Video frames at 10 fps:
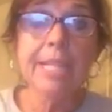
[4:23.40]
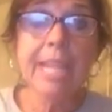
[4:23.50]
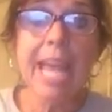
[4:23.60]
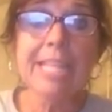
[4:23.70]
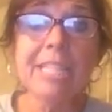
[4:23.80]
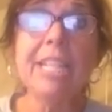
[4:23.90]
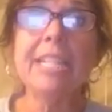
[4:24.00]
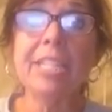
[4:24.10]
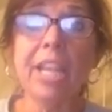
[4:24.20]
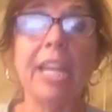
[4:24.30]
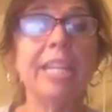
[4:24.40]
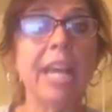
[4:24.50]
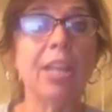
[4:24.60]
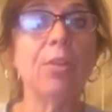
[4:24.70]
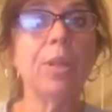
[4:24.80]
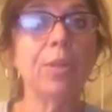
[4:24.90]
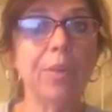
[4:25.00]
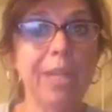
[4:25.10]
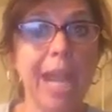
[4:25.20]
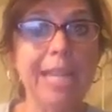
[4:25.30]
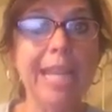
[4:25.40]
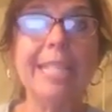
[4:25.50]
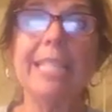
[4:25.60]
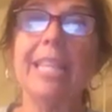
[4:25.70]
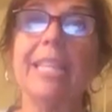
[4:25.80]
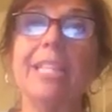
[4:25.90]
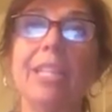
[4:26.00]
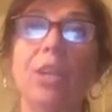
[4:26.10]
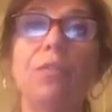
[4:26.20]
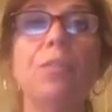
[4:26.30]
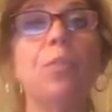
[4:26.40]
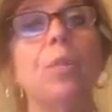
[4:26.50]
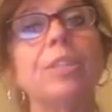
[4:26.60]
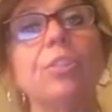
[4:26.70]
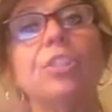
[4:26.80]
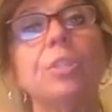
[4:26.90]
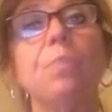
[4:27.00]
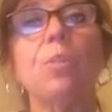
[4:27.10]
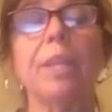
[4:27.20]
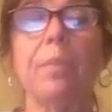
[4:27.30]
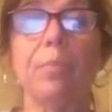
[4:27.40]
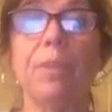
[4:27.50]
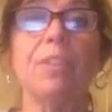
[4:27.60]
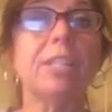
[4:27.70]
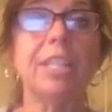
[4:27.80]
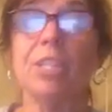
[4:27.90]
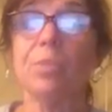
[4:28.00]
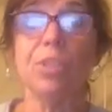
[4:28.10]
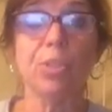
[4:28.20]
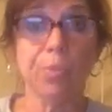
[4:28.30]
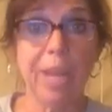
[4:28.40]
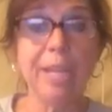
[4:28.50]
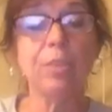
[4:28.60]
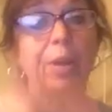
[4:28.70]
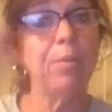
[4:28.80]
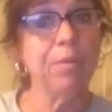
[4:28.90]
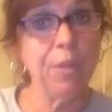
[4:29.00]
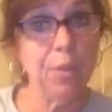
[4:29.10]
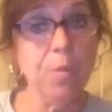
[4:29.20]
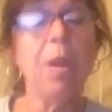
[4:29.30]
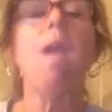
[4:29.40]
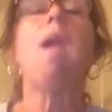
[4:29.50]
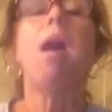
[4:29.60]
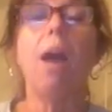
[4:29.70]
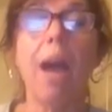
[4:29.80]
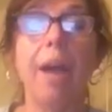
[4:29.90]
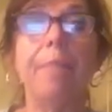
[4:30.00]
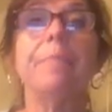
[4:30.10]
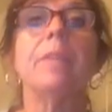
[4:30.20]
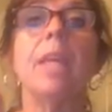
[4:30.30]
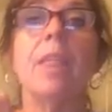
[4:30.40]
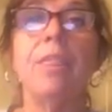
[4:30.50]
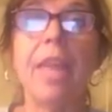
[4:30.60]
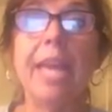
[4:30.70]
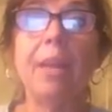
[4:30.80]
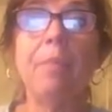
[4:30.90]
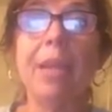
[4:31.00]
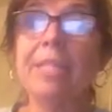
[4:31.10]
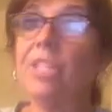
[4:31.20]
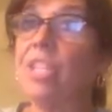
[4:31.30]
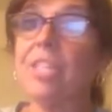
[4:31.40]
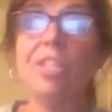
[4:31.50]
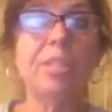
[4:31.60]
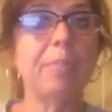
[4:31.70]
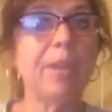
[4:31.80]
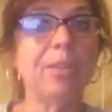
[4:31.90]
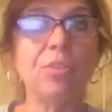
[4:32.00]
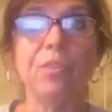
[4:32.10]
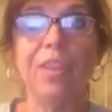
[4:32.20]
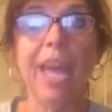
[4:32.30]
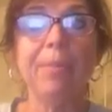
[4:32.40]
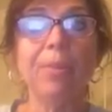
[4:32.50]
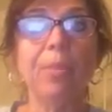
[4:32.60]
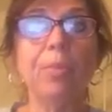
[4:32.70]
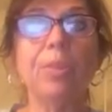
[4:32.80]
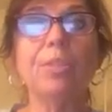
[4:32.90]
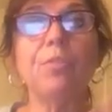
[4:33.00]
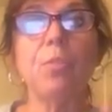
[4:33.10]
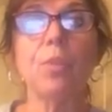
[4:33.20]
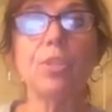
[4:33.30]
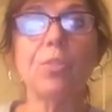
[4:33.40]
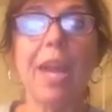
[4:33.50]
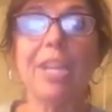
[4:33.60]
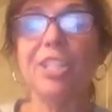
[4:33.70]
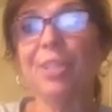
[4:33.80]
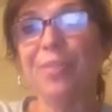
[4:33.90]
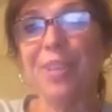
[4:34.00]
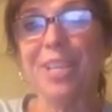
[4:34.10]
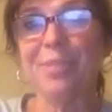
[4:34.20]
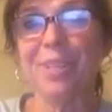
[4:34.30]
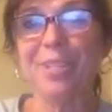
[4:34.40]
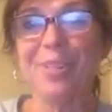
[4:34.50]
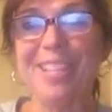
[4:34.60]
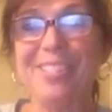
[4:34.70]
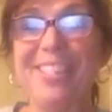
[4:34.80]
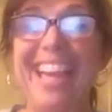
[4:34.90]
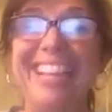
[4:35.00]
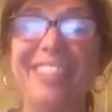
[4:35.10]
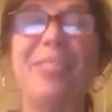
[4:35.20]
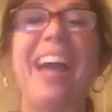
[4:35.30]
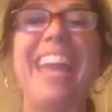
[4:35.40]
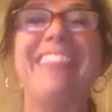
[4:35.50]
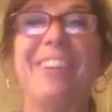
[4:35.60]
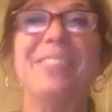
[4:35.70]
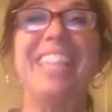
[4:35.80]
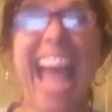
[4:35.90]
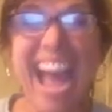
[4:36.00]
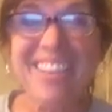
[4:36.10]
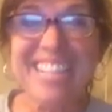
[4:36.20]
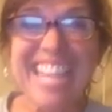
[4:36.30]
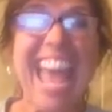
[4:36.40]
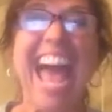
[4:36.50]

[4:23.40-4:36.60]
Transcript: test is done, yellow and green highlights, and then the teal for the ones that are just pulling in previous CLEs, which is great review. Then my suggestions about those vocabulary words, 4 strategies if you guys want to try those out,